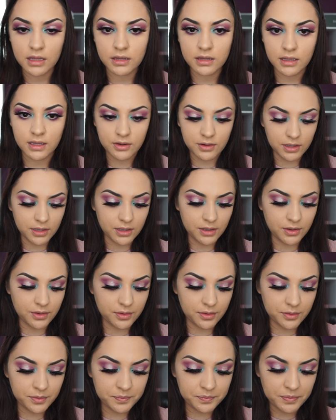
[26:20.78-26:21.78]
There you
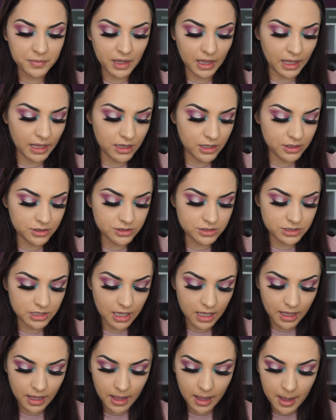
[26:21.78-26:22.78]
go. It looks
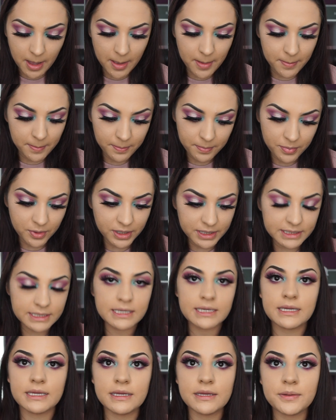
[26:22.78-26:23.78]

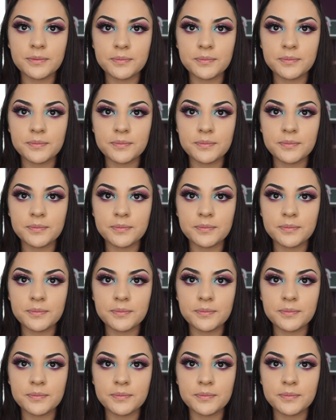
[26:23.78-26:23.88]
pretty.